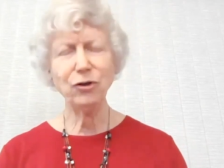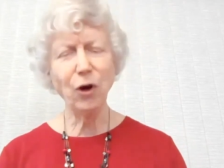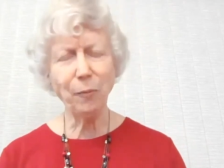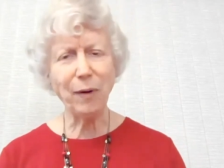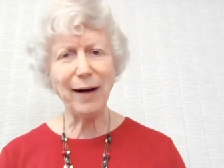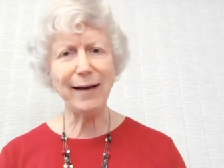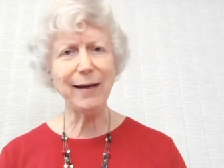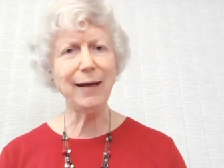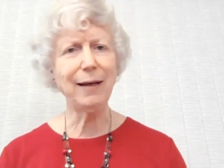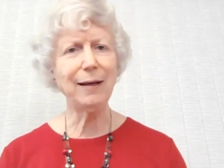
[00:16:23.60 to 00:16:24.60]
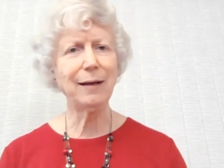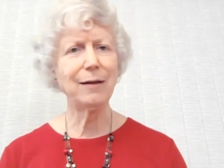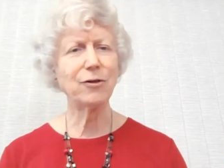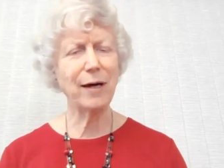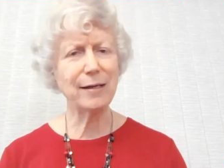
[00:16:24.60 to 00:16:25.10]
Nobody
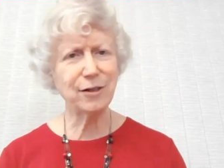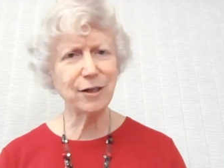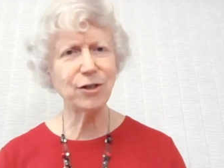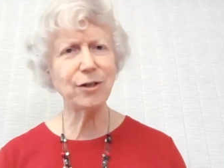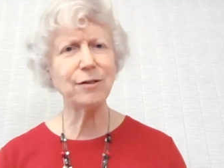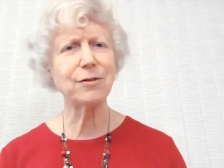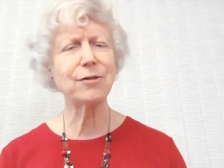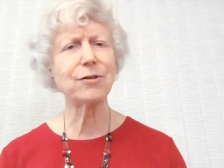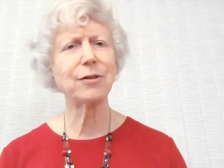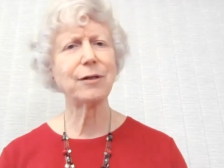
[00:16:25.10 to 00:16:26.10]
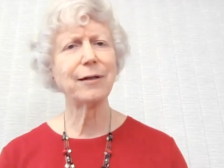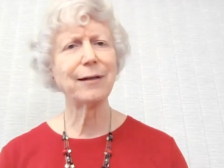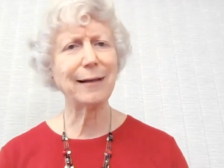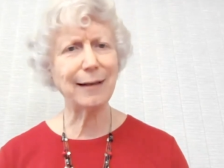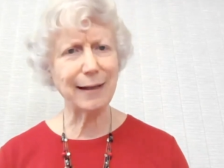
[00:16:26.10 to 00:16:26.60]
transitions
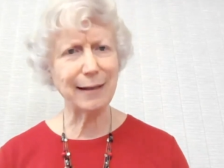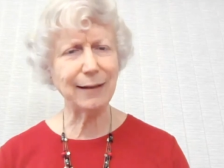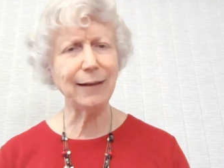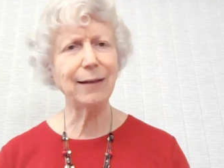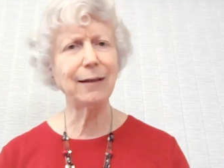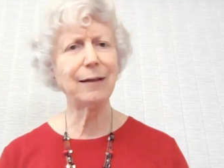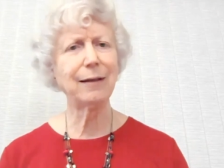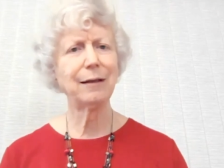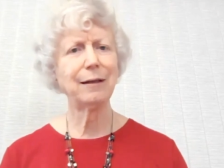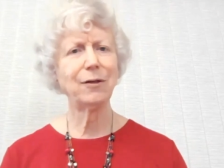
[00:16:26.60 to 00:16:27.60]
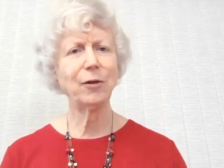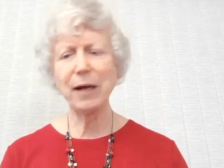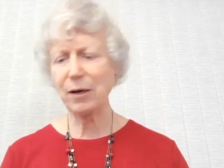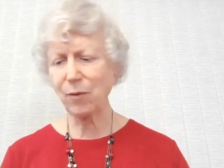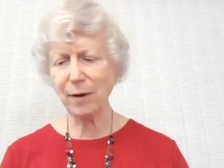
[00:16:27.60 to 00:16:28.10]
lightly, no
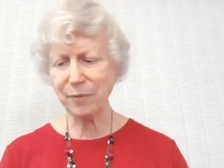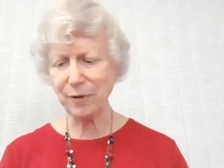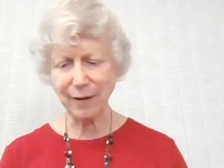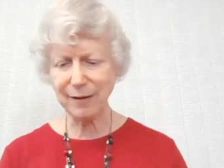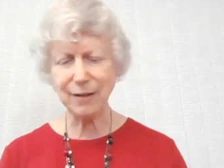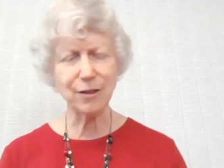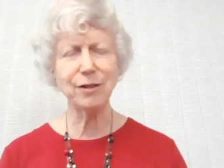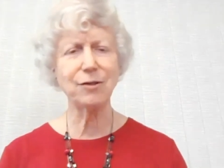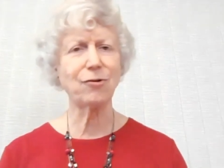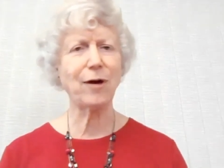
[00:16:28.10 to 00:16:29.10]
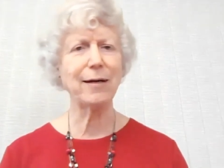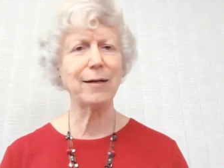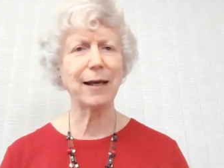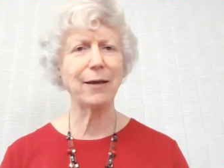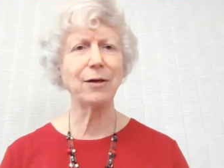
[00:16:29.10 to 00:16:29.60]
matter what politicians try
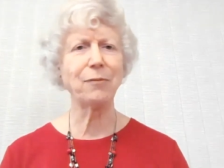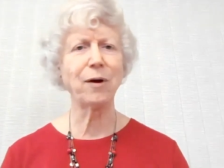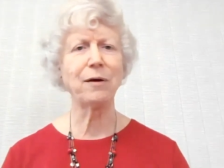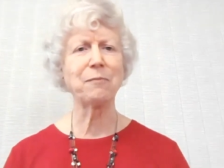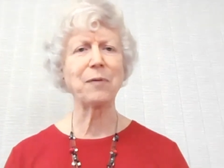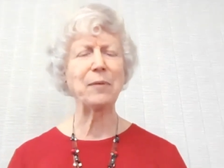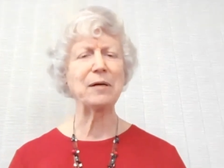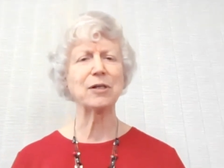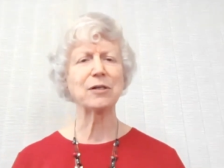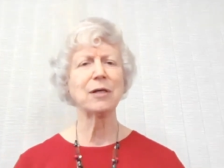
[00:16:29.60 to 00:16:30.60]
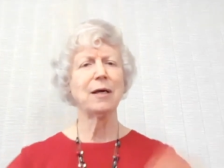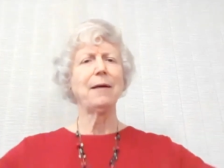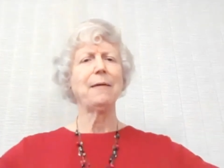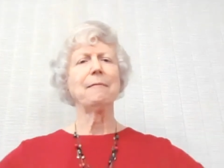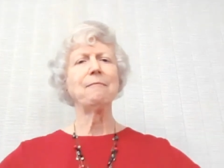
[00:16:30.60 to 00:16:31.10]
to tell you, where someone just
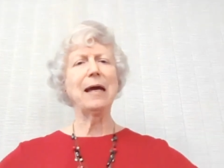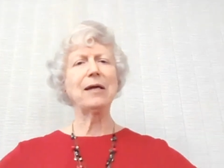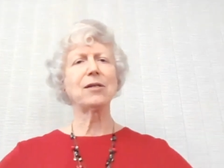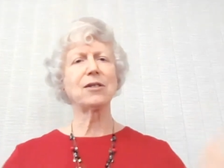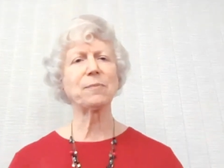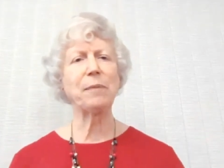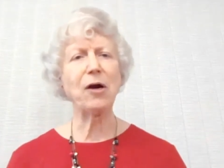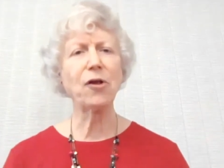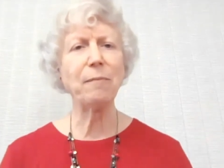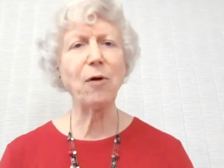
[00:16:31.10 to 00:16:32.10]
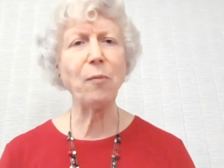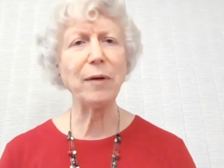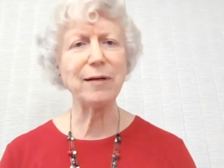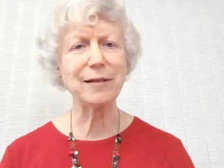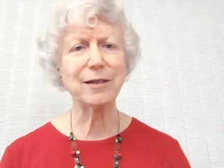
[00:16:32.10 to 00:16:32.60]
makes a spare the
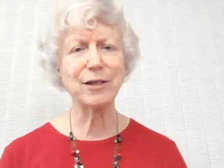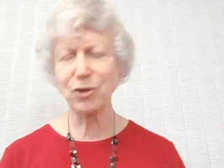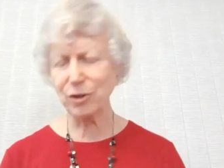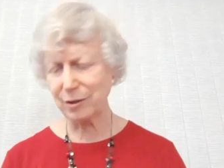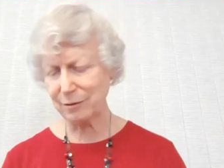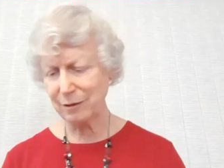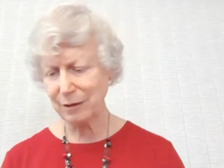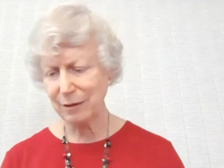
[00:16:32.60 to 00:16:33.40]
moment decision.